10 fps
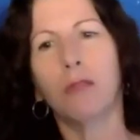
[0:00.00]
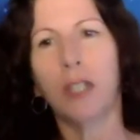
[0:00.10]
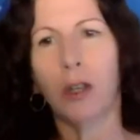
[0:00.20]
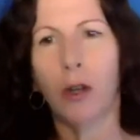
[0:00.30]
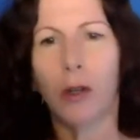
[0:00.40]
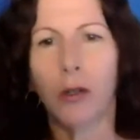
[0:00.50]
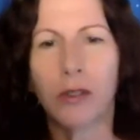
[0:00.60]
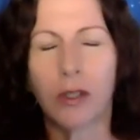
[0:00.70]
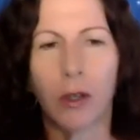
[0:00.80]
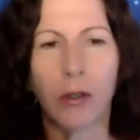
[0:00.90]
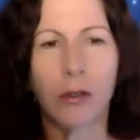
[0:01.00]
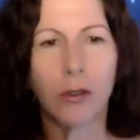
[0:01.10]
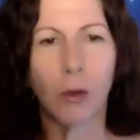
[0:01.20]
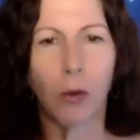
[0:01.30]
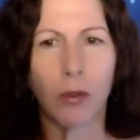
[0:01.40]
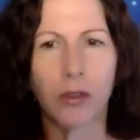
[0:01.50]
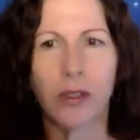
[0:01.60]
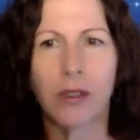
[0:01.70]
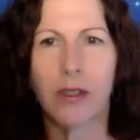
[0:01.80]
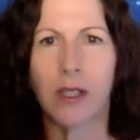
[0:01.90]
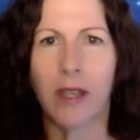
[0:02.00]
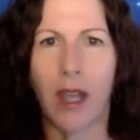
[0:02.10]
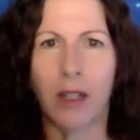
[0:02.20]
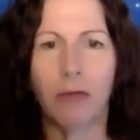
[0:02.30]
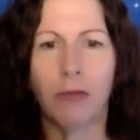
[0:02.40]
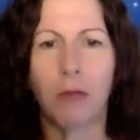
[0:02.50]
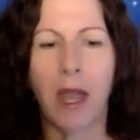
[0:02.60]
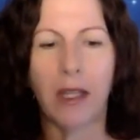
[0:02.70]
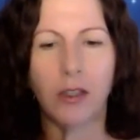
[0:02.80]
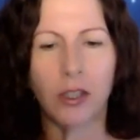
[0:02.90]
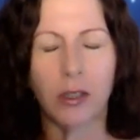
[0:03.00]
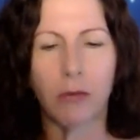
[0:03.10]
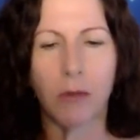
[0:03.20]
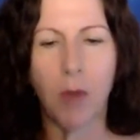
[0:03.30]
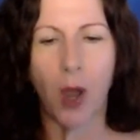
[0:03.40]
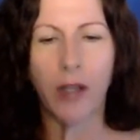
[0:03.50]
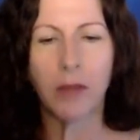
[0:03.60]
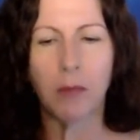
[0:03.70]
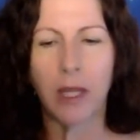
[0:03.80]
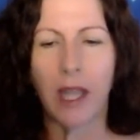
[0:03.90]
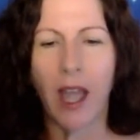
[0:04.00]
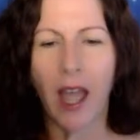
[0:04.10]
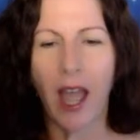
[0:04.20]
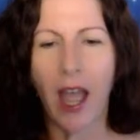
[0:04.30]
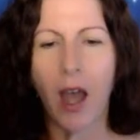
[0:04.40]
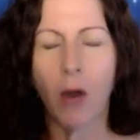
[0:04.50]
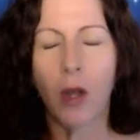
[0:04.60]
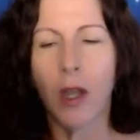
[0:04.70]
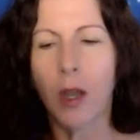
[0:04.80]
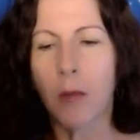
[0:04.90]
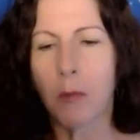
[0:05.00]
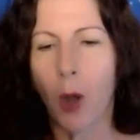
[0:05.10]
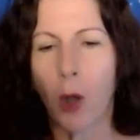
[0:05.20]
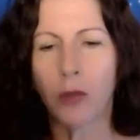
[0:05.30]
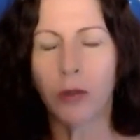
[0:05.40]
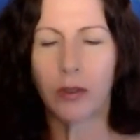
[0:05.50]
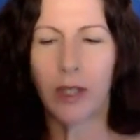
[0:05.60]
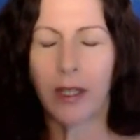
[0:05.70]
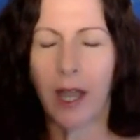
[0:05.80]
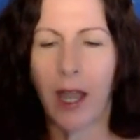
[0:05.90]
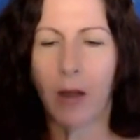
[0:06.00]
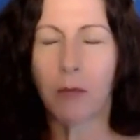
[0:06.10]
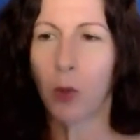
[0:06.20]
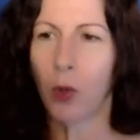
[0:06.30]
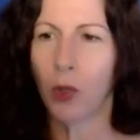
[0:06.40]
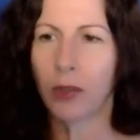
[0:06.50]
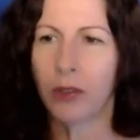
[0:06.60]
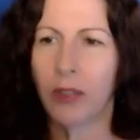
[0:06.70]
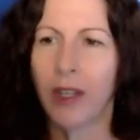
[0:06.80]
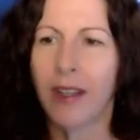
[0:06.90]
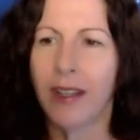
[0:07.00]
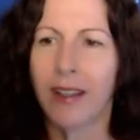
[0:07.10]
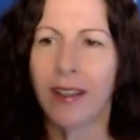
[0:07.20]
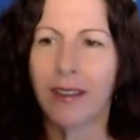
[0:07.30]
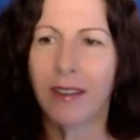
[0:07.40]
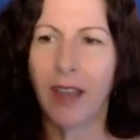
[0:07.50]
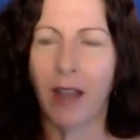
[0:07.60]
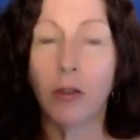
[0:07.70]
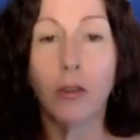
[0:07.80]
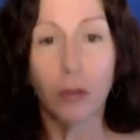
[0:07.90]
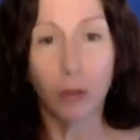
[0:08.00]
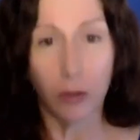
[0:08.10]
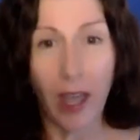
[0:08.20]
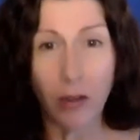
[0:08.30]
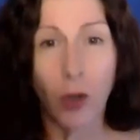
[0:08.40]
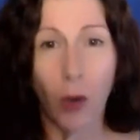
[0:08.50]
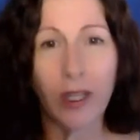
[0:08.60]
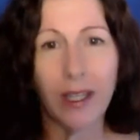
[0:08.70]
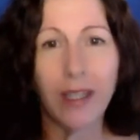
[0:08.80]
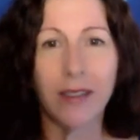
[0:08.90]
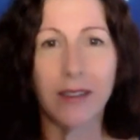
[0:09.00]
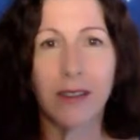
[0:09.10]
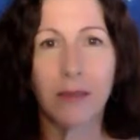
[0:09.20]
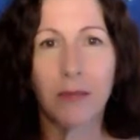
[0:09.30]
videos and those courses and that information, it reminded me how potent and how important that knowing is,